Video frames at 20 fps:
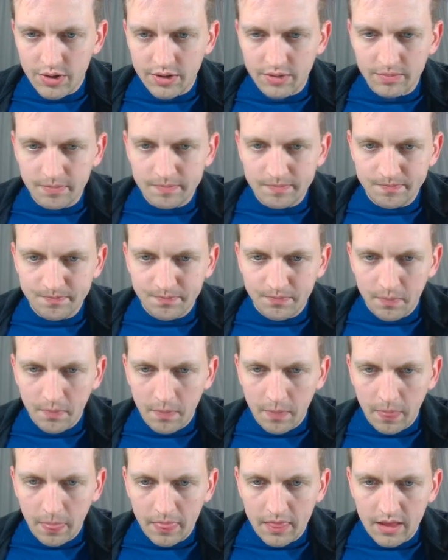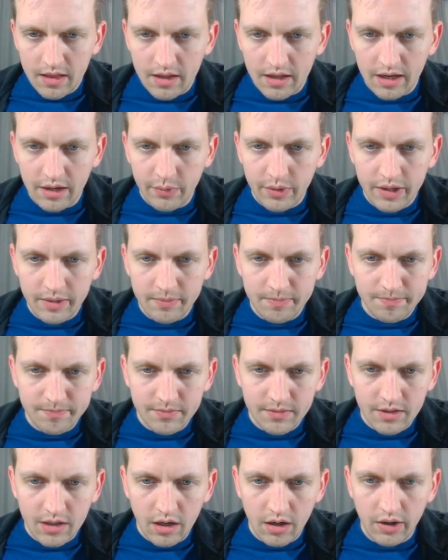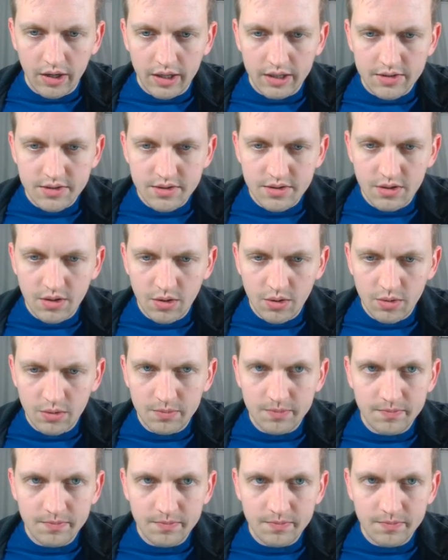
And anyway, all right, so